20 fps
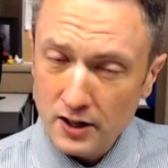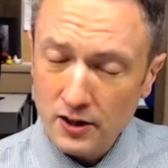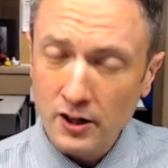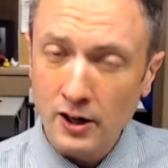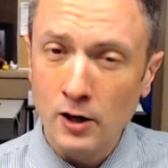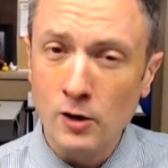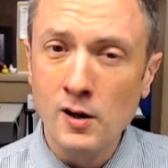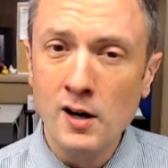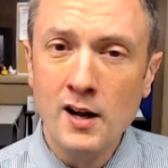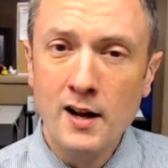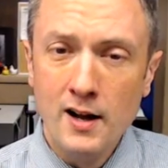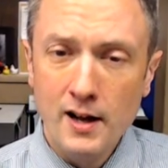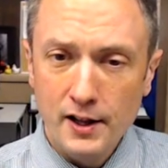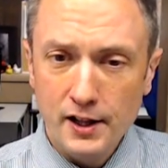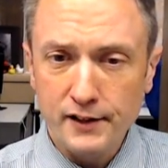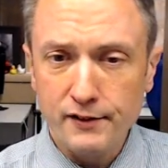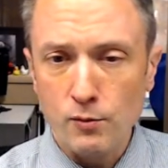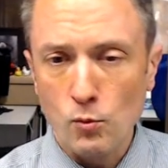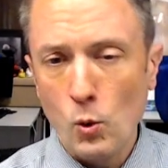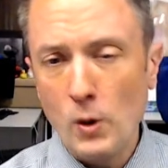though, I
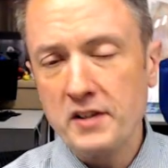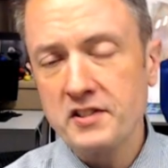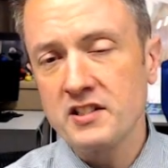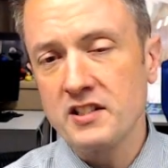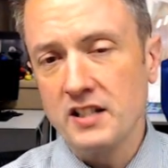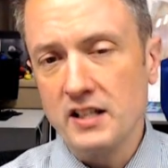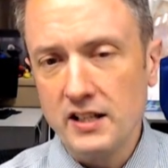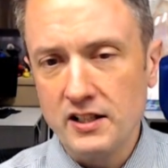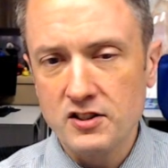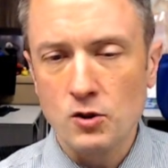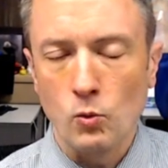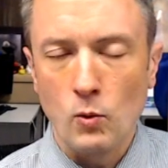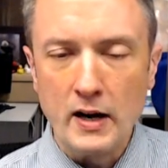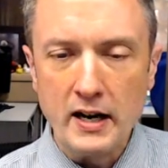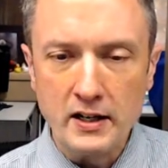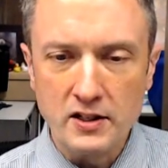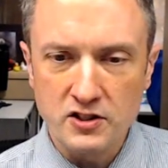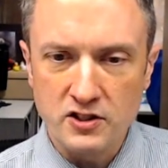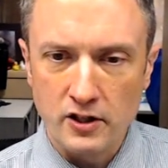think from west to east, rain is